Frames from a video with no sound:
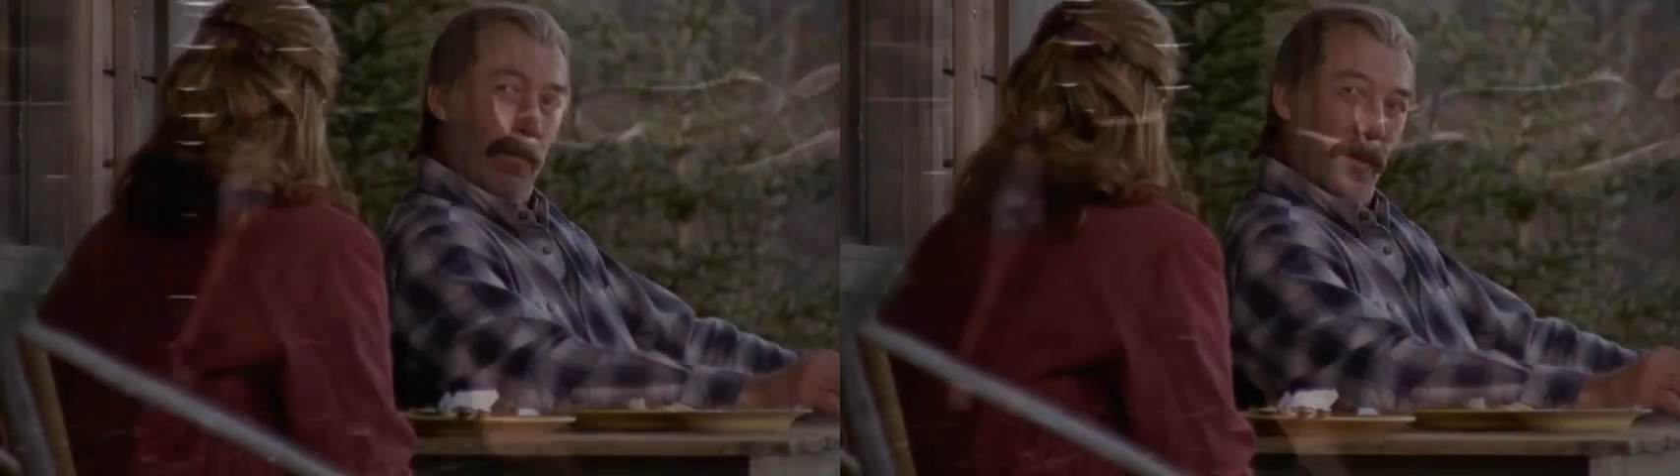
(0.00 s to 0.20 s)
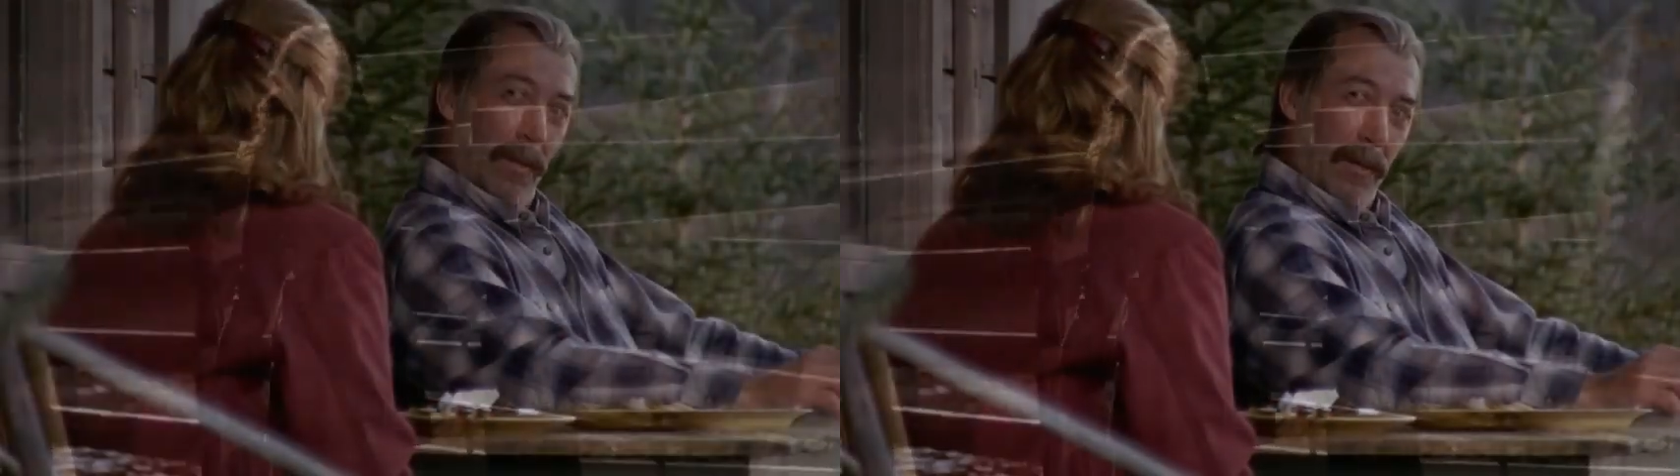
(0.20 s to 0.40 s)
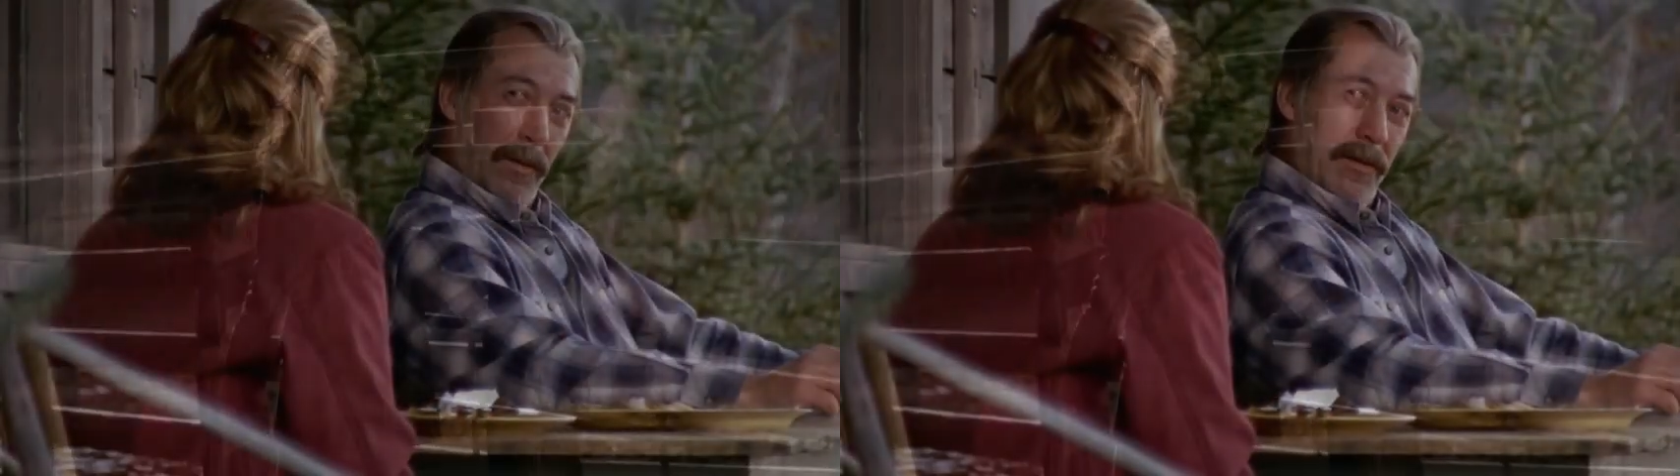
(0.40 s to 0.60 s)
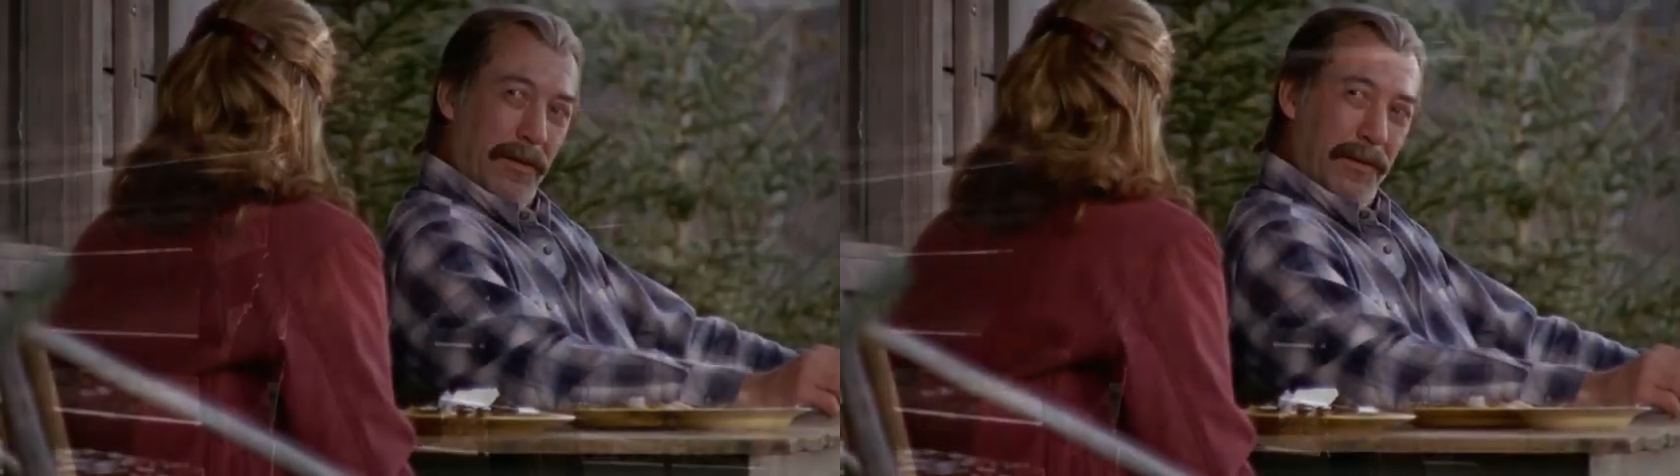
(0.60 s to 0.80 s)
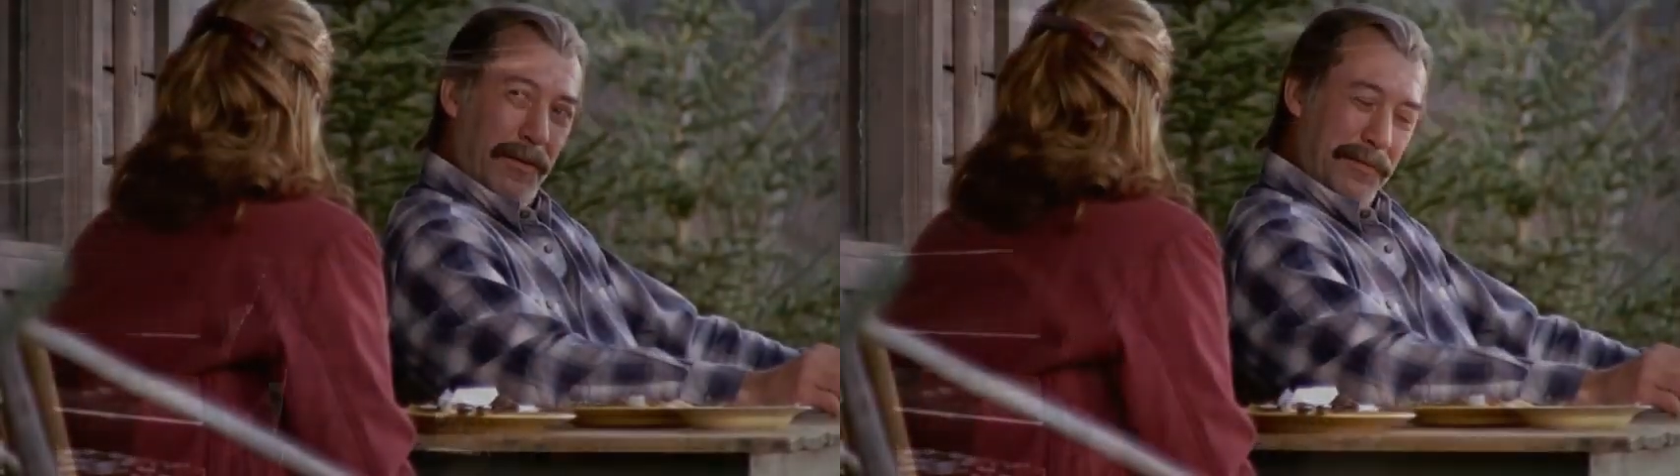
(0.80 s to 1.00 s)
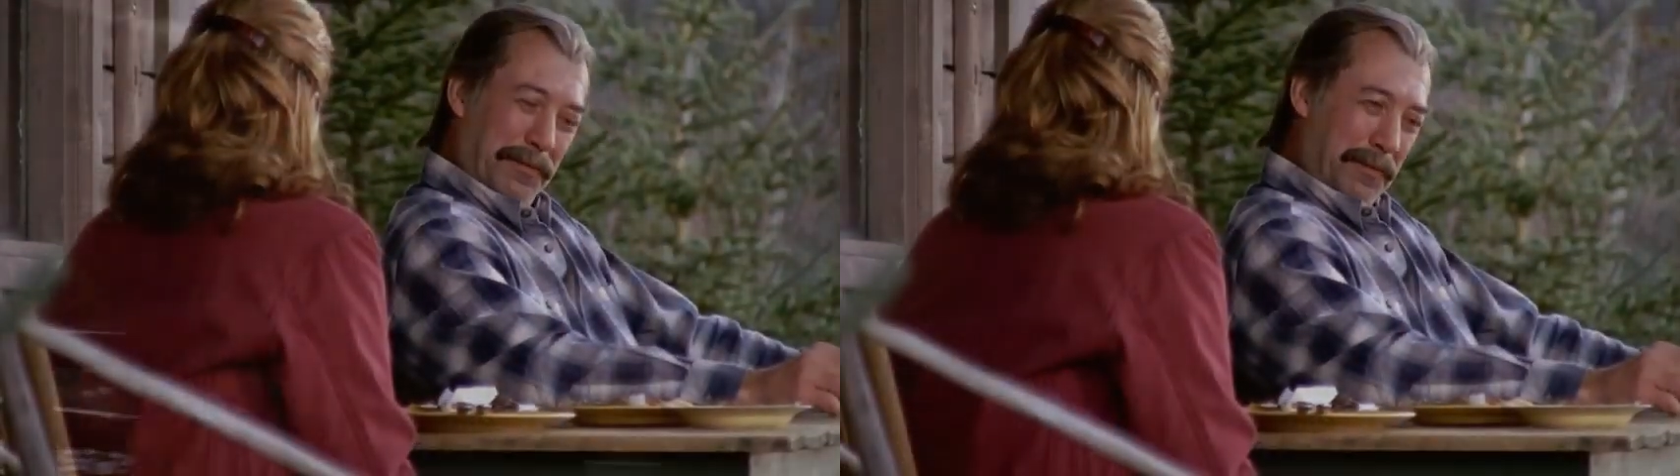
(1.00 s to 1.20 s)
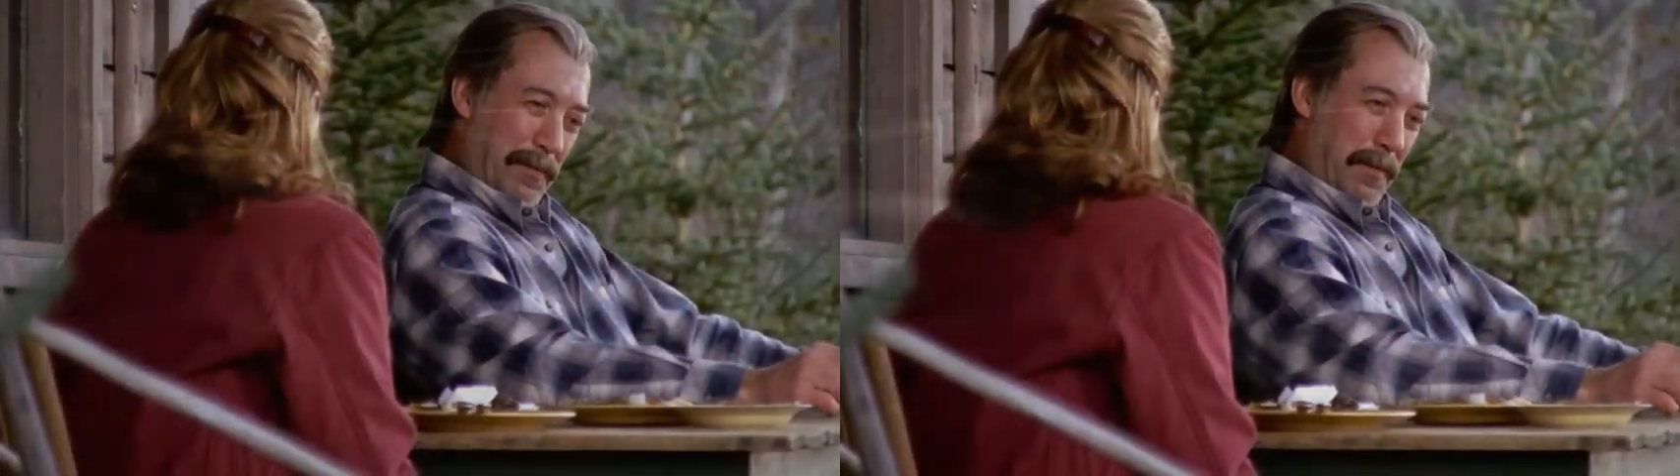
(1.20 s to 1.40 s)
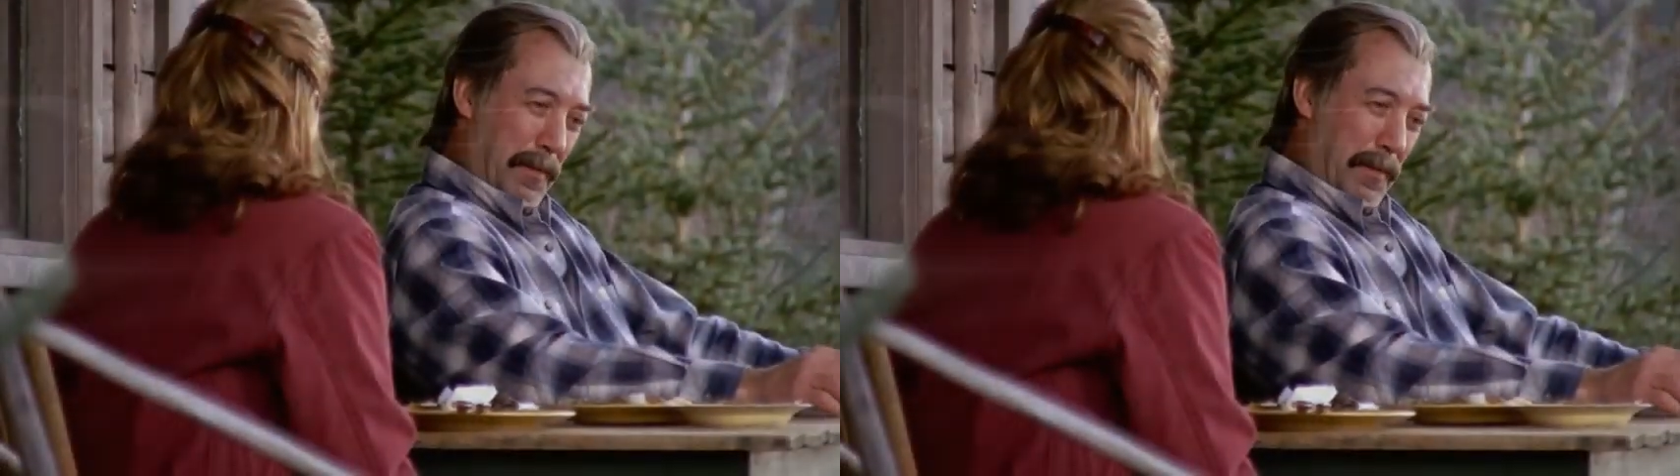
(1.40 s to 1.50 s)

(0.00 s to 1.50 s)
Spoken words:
between them was thick,